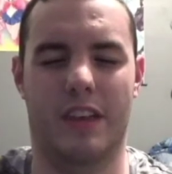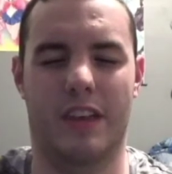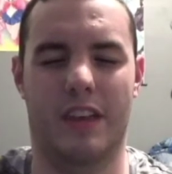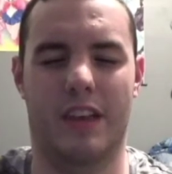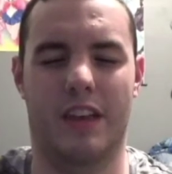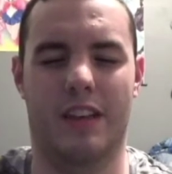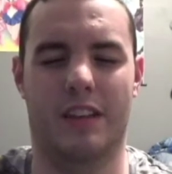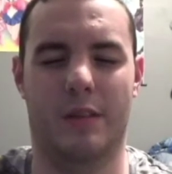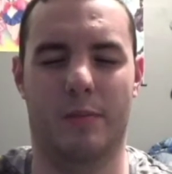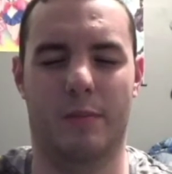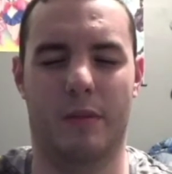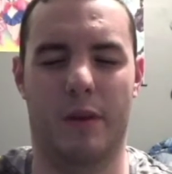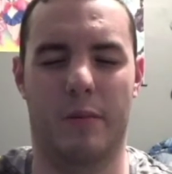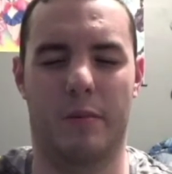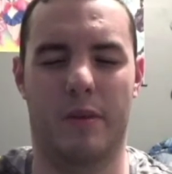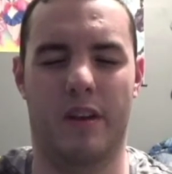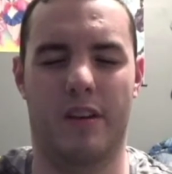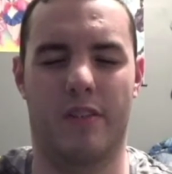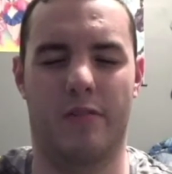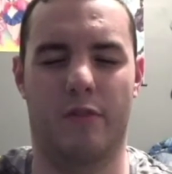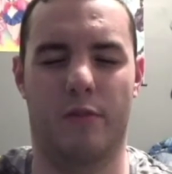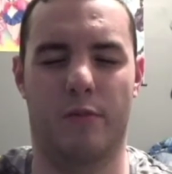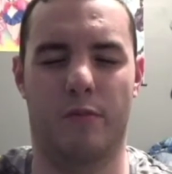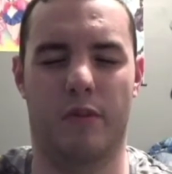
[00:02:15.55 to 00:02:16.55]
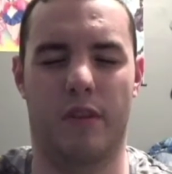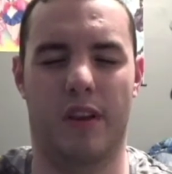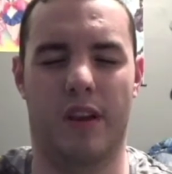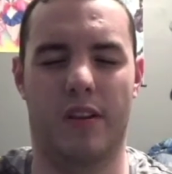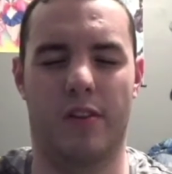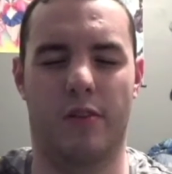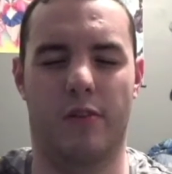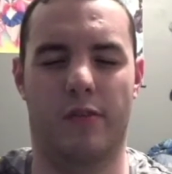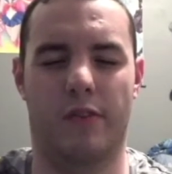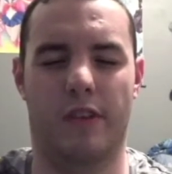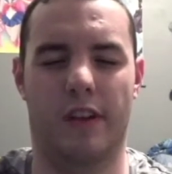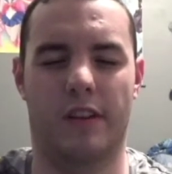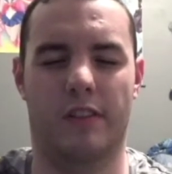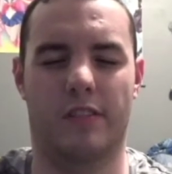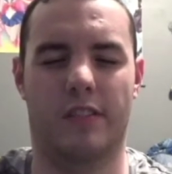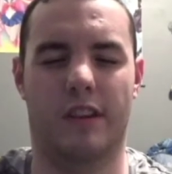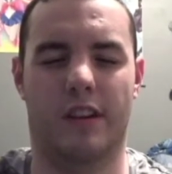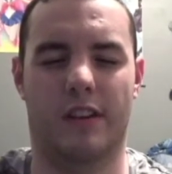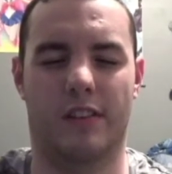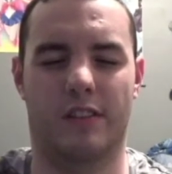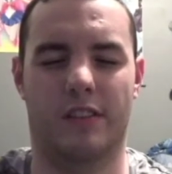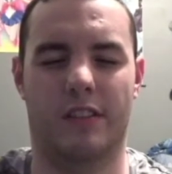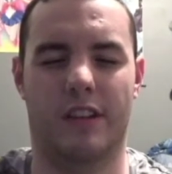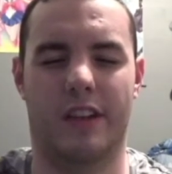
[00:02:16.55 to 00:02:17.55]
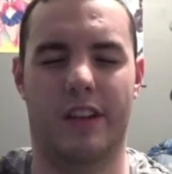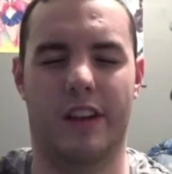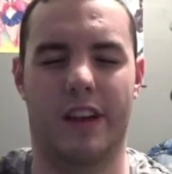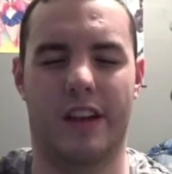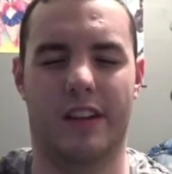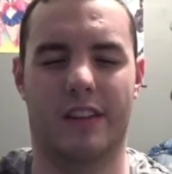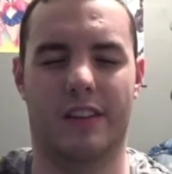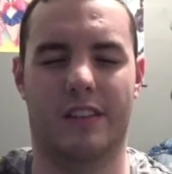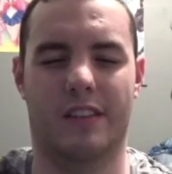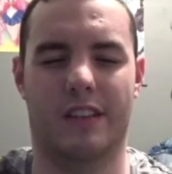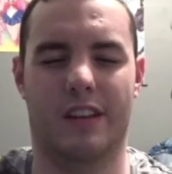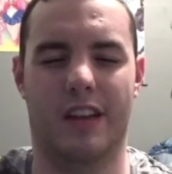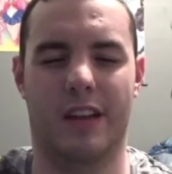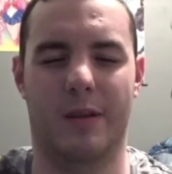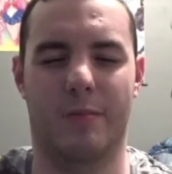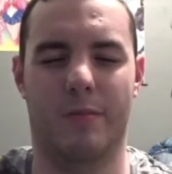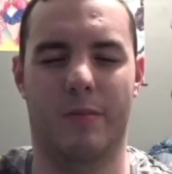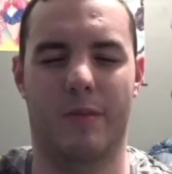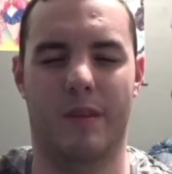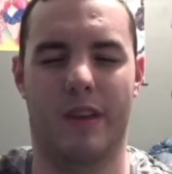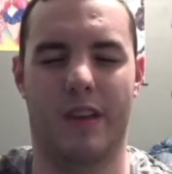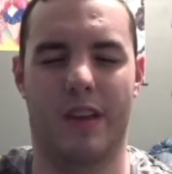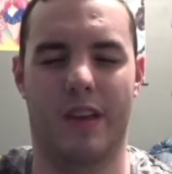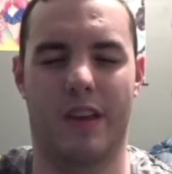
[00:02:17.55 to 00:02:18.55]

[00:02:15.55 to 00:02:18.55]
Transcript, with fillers: hit the bell button for brand new videos, and I'll see you next time.